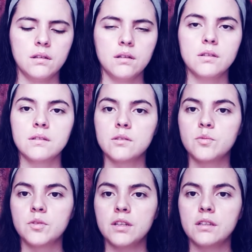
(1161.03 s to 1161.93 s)
It's
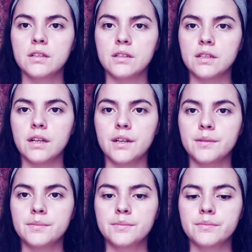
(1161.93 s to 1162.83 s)
pretty clear cut,
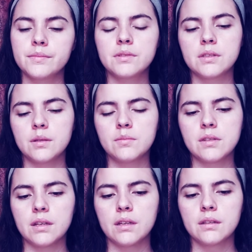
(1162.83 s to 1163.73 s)
seems
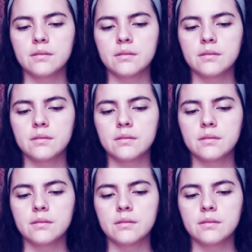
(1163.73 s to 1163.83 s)
like.